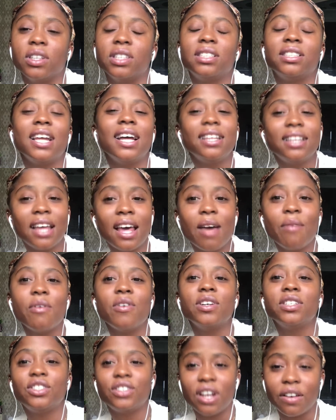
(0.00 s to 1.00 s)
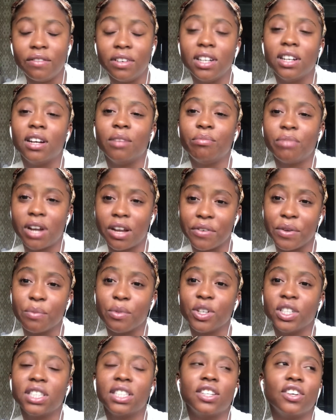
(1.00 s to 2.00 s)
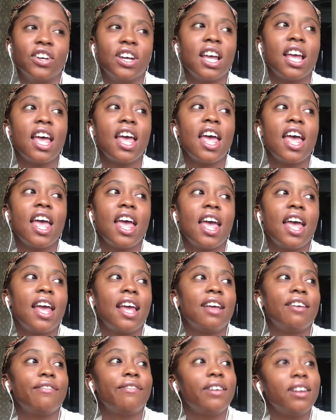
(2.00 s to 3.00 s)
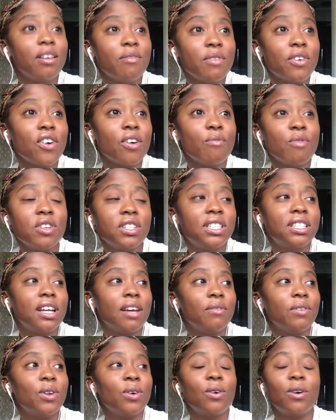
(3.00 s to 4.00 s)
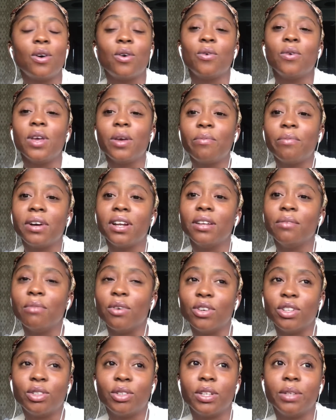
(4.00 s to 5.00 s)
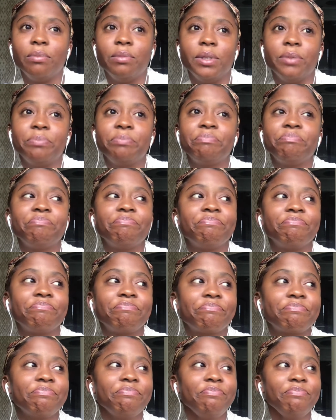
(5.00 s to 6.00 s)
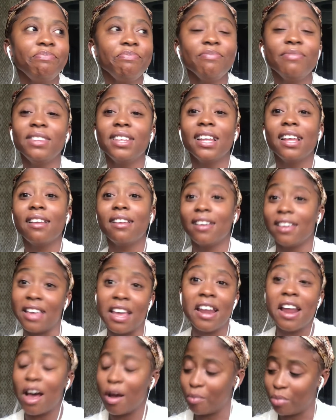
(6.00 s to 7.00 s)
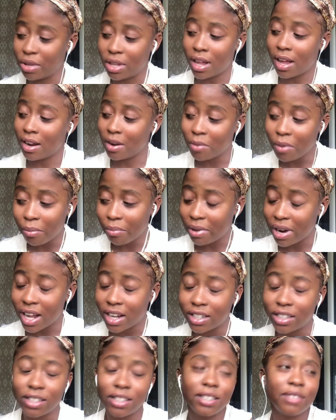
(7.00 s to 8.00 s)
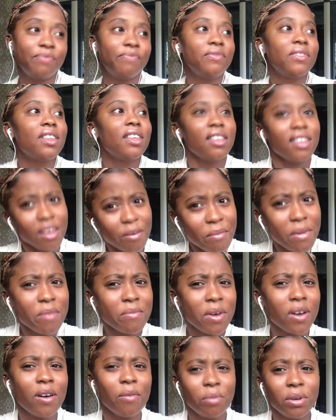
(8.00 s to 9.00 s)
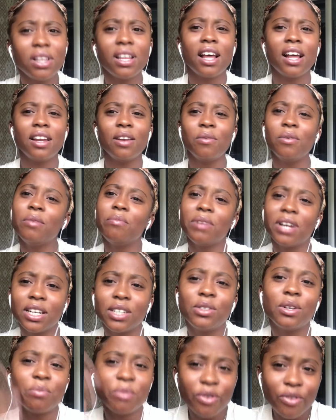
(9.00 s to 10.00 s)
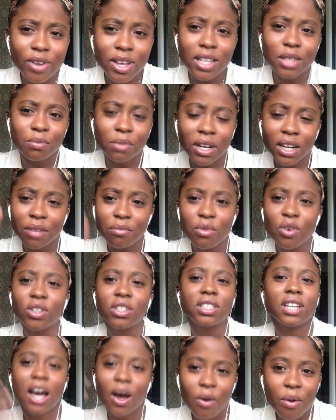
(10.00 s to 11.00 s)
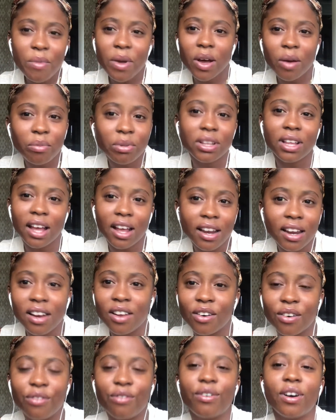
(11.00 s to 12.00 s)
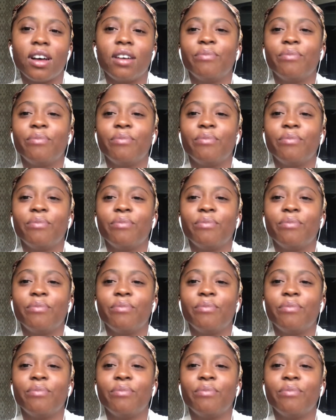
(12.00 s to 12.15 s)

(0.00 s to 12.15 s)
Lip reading: That time I was traveling on private bus, so follow me go bus stop now, wait on the bus with me. Yeah, nah, put on the whiplash. Yeah, man, I go put on the whiplash when I reach on the bus, because I go put on it now for.